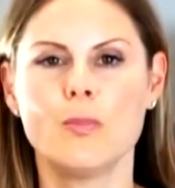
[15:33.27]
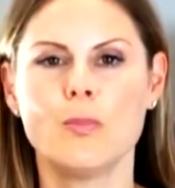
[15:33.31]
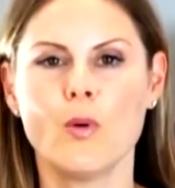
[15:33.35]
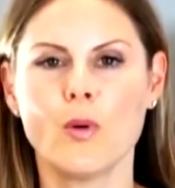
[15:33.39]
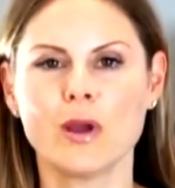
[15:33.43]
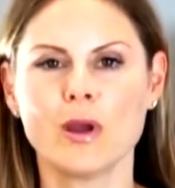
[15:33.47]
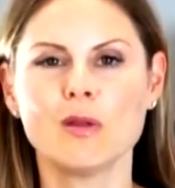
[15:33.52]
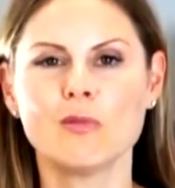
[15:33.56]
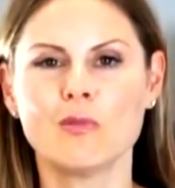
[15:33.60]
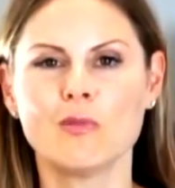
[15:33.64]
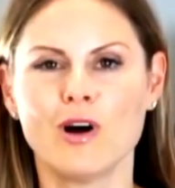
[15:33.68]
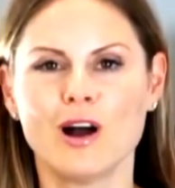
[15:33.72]

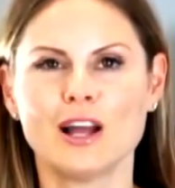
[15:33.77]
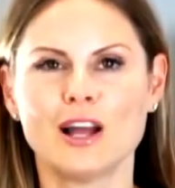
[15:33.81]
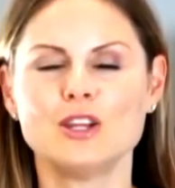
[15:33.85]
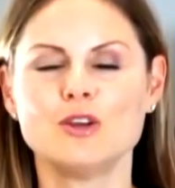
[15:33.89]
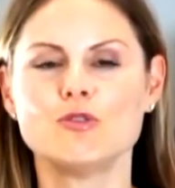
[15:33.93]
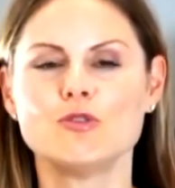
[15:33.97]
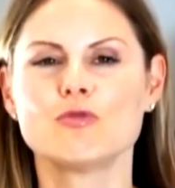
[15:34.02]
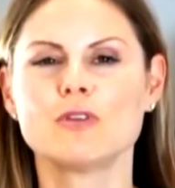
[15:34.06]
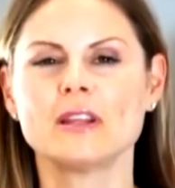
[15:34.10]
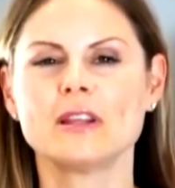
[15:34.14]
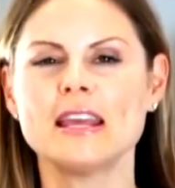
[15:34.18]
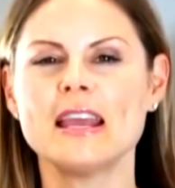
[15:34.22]
point one,
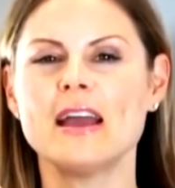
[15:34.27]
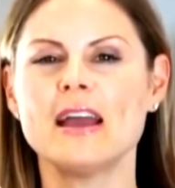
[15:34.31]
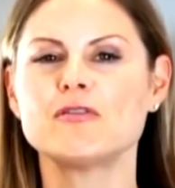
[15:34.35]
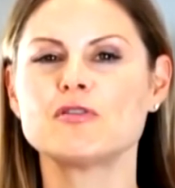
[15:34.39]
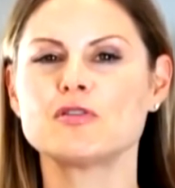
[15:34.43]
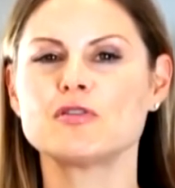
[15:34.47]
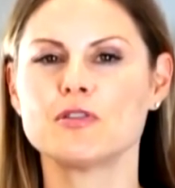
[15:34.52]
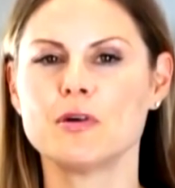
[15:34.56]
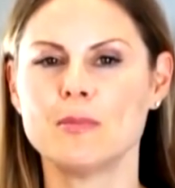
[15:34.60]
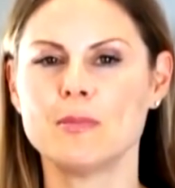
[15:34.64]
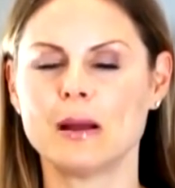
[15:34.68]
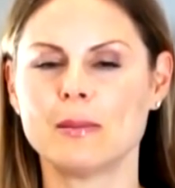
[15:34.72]
you really have
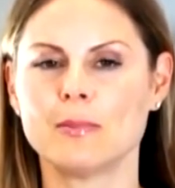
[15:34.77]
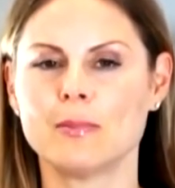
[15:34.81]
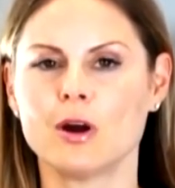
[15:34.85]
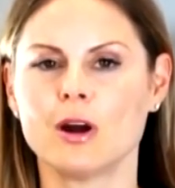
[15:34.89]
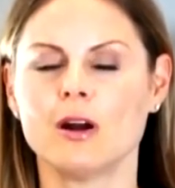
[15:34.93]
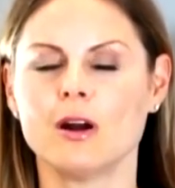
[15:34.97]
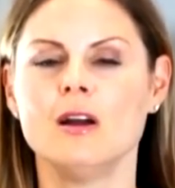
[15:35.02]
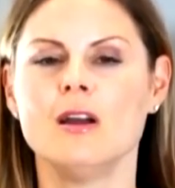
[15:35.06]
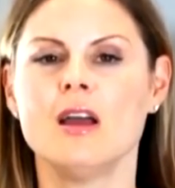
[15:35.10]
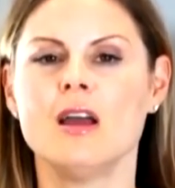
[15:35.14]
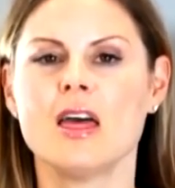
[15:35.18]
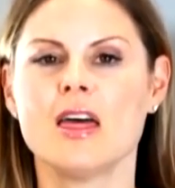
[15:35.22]
to
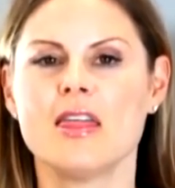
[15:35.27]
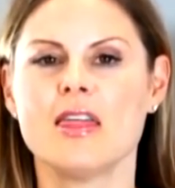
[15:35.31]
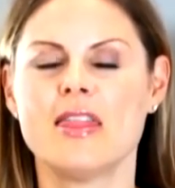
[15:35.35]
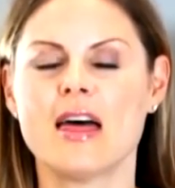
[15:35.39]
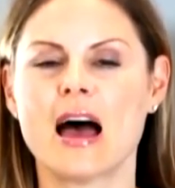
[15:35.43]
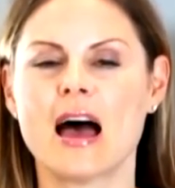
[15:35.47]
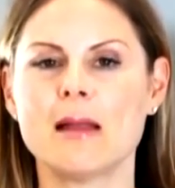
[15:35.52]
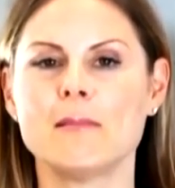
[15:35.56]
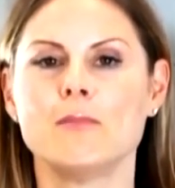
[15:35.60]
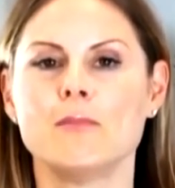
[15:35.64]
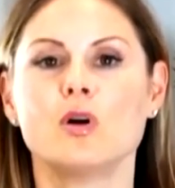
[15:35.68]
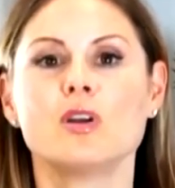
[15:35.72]
remember
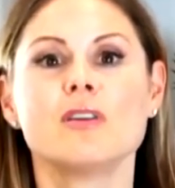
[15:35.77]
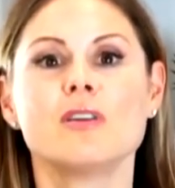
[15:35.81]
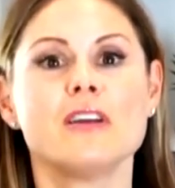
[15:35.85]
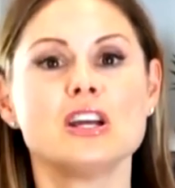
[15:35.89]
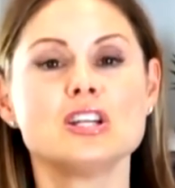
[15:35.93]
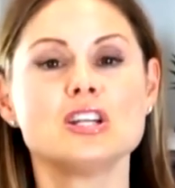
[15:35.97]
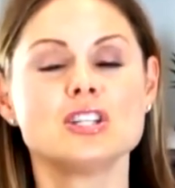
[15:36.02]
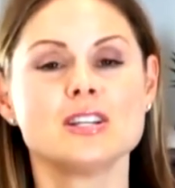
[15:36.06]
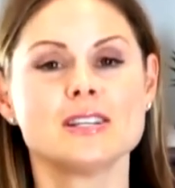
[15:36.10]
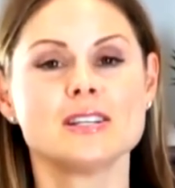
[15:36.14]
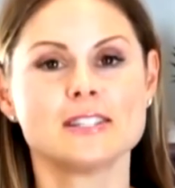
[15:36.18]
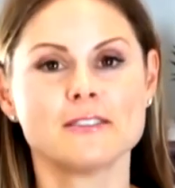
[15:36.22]
that
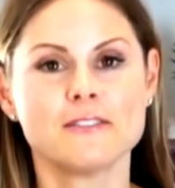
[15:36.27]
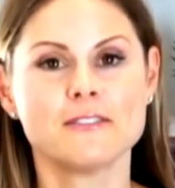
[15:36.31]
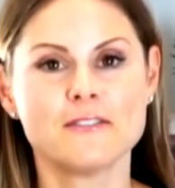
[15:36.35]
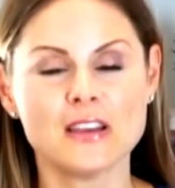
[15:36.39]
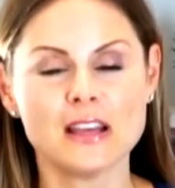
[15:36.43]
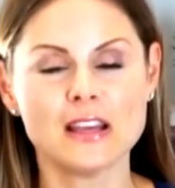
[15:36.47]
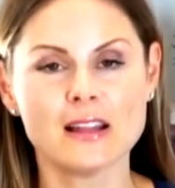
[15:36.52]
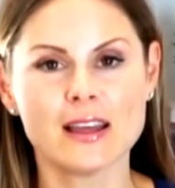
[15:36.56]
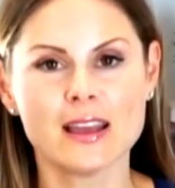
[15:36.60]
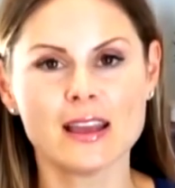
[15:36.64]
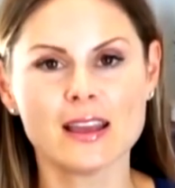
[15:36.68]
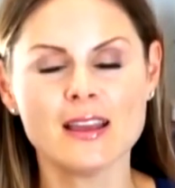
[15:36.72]
motivation is a
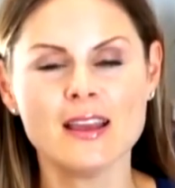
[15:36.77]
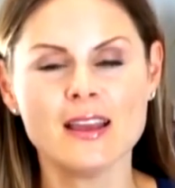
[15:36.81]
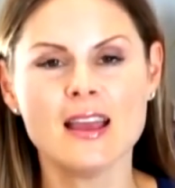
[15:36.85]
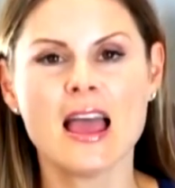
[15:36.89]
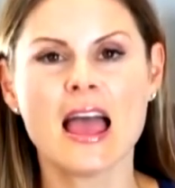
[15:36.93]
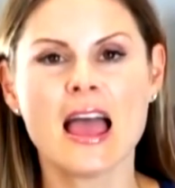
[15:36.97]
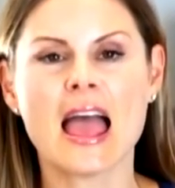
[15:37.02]
feeling,